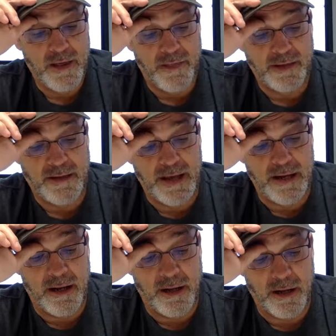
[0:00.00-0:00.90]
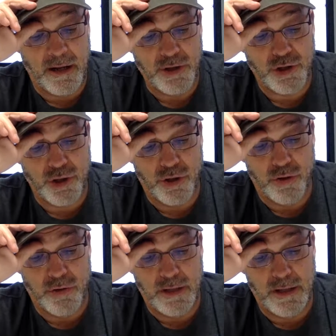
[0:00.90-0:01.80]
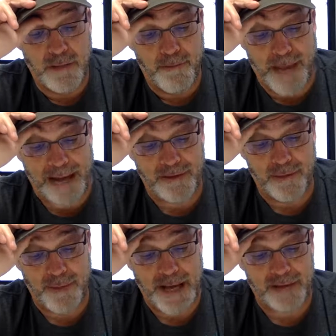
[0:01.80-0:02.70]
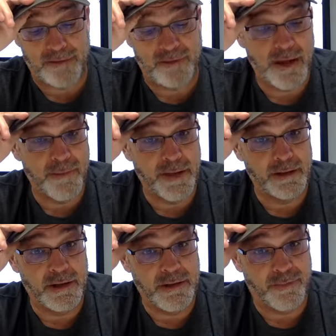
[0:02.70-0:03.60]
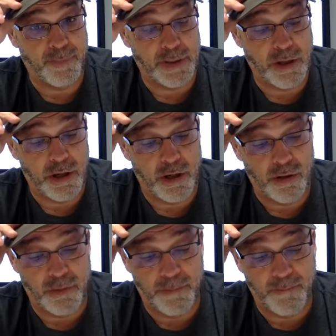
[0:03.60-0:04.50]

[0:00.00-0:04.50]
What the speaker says: The data are shown in back-to-back stem and leaf below.